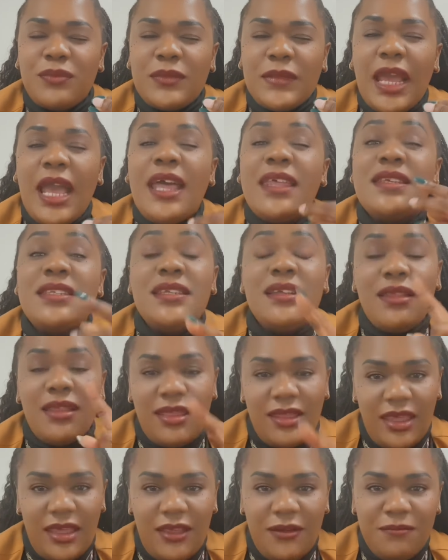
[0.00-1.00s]
I'm still
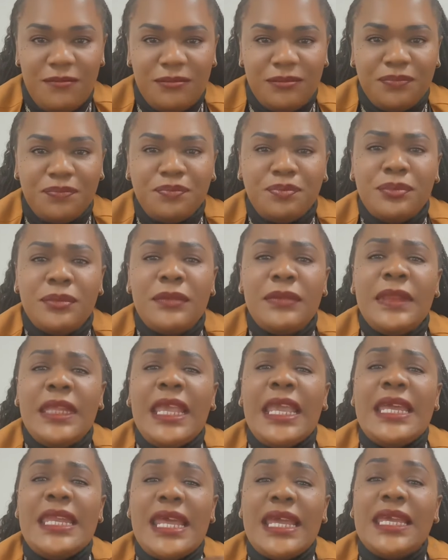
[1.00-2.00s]
there,
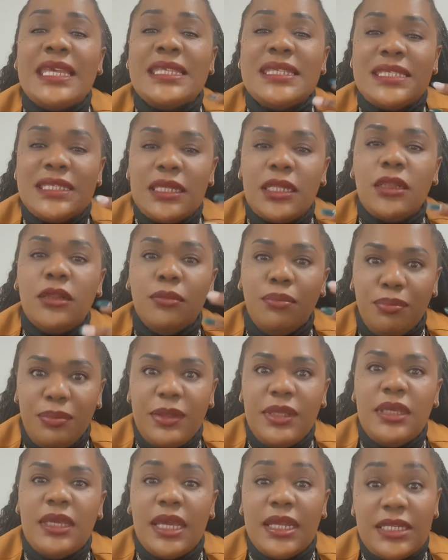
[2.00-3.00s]
and I can still
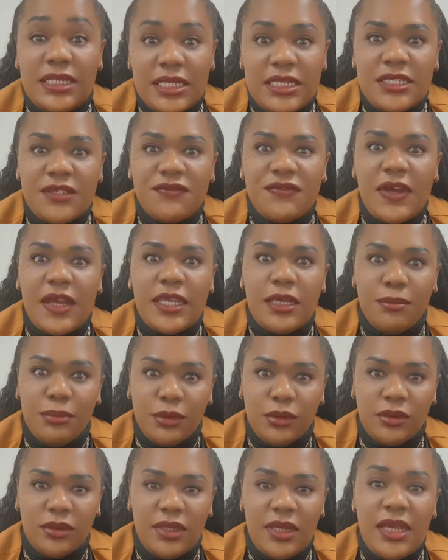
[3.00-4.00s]
be
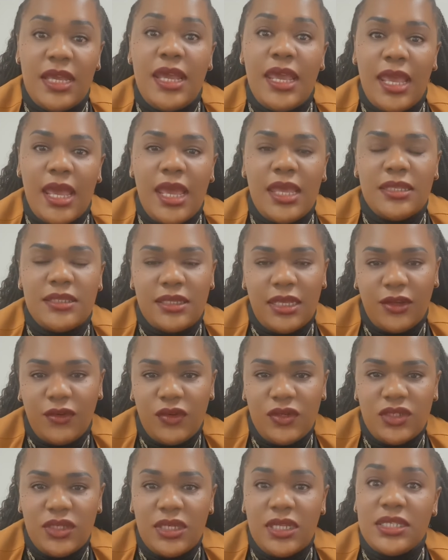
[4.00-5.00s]
identifiable as a
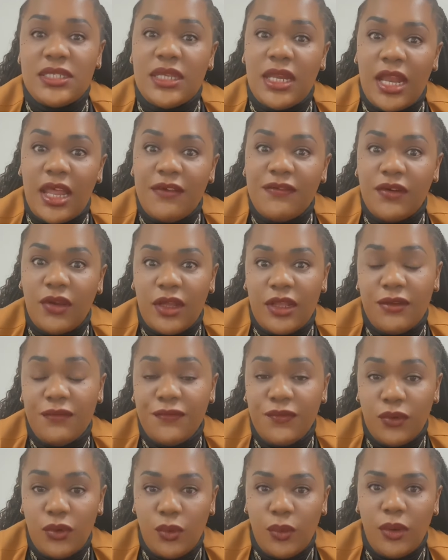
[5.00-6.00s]
Christian, as a lover and a
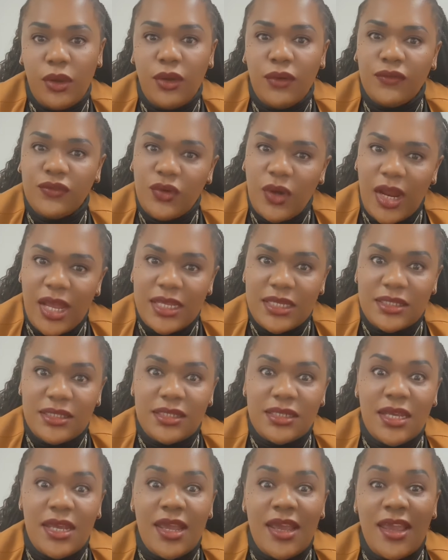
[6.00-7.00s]
follower of
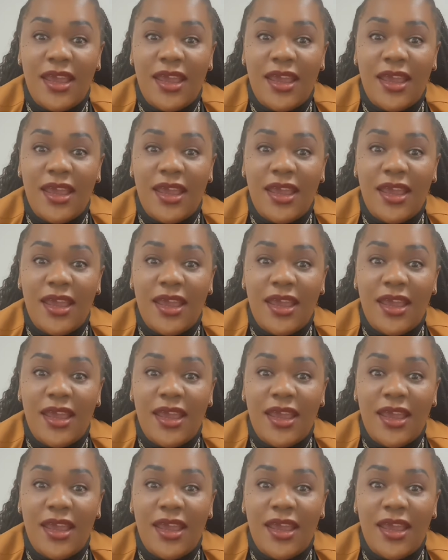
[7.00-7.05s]
Christ.